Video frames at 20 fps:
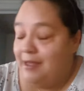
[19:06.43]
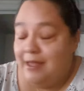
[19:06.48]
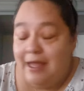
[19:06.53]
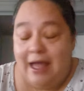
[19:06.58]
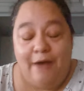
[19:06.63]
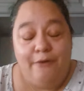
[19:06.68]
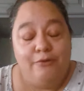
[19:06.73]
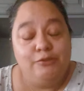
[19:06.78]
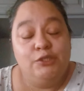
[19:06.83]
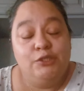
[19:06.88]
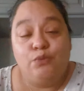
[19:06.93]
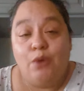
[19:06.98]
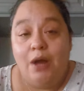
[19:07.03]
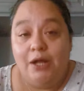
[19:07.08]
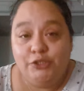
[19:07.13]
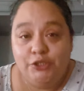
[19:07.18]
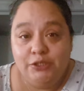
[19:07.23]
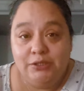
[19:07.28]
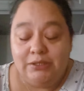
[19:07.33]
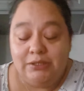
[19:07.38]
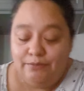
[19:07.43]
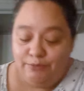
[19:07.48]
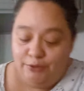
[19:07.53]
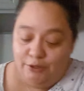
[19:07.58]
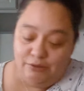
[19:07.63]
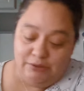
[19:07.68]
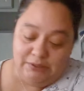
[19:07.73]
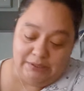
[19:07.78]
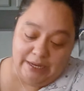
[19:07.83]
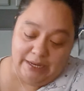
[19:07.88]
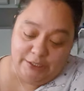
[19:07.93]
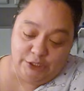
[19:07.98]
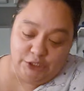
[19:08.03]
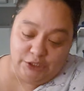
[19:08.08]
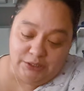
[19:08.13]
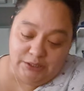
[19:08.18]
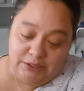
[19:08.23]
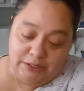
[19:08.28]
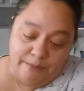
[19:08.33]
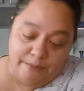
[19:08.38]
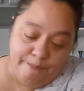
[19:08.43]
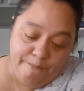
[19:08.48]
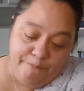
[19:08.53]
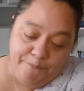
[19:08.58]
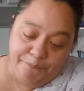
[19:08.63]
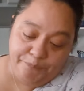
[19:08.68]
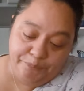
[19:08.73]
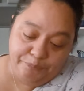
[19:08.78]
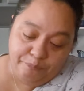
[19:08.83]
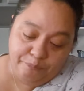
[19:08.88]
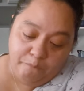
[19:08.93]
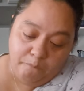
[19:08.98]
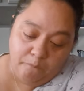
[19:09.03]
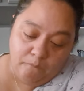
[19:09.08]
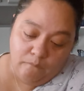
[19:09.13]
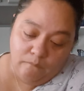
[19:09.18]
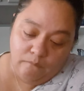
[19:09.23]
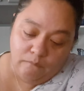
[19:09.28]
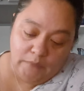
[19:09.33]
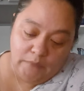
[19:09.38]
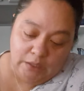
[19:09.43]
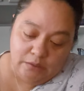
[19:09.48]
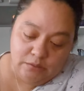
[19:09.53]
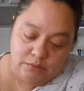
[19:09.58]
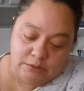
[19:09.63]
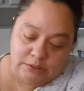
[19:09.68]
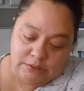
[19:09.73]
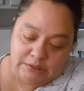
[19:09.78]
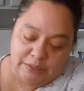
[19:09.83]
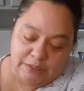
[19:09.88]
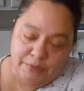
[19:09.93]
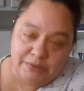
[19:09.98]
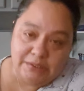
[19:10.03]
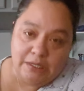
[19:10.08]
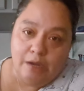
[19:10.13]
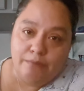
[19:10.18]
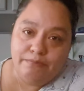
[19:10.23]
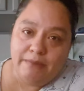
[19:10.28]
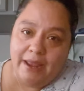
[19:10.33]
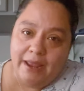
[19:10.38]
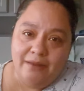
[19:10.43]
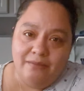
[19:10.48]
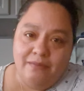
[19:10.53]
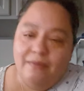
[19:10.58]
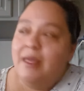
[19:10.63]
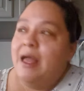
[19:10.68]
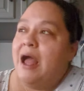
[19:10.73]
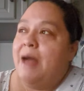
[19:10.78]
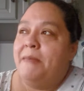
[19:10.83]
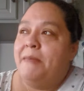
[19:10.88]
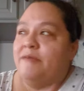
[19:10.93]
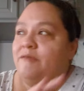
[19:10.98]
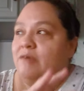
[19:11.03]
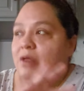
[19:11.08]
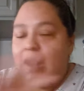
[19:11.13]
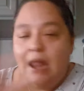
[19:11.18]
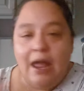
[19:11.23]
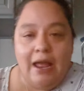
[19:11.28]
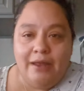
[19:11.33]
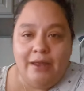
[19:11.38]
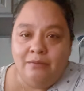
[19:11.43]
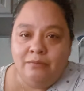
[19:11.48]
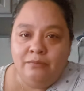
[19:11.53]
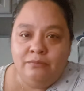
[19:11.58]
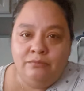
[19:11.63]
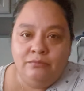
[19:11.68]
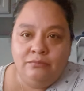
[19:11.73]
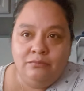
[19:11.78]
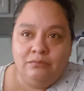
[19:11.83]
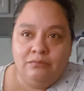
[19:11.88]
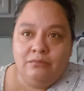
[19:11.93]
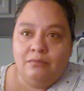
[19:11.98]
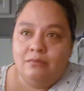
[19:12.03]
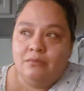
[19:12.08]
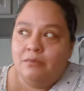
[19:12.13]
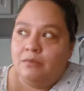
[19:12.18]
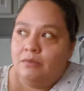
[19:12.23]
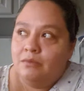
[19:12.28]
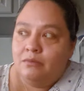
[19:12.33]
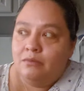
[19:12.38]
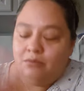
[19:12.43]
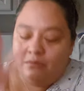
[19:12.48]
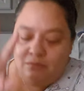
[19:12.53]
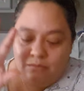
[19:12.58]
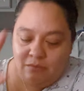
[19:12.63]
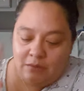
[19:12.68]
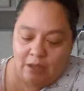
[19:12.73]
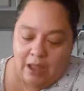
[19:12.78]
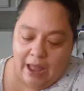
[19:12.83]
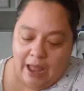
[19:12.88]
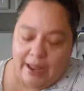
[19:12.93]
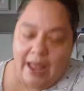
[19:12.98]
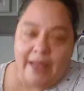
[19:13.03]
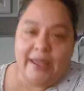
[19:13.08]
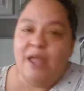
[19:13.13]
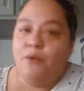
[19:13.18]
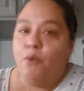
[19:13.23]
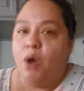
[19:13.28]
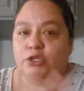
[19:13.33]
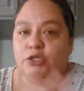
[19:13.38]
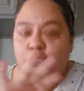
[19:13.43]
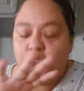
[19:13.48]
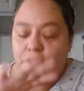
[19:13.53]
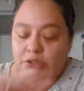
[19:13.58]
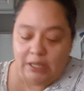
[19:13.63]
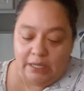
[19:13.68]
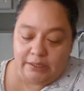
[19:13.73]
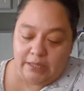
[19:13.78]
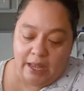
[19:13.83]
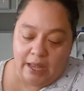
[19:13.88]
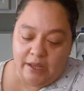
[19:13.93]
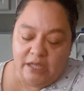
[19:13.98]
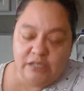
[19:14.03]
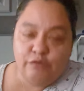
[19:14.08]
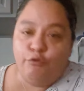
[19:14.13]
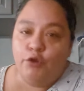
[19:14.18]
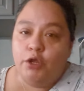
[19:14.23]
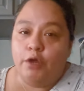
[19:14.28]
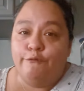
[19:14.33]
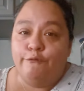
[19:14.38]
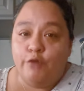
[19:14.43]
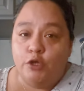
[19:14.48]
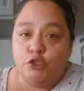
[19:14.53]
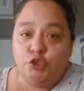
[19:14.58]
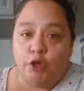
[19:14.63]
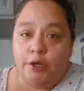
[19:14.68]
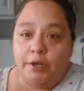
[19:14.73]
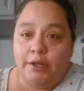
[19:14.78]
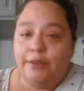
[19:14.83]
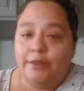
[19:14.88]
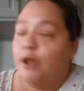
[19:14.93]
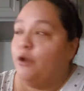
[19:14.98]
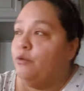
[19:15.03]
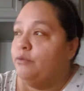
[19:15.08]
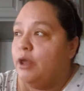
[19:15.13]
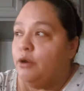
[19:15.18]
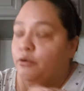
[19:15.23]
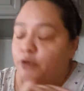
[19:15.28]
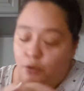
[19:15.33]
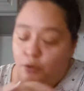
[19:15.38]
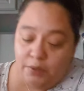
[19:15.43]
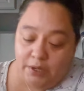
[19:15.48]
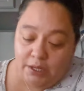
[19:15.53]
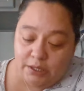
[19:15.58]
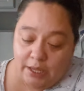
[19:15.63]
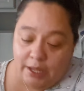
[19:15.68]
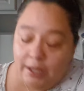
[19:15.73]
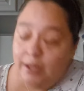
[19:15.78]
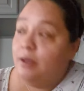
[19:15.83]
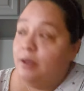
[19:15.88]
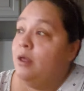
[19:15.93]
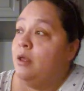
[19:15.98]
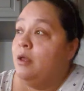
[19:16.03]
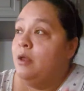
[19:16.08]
I was just watching some news stations to see what's update. I'm not going to lie. I can't watch news like that. It's freaking frustrating. They don't know anything.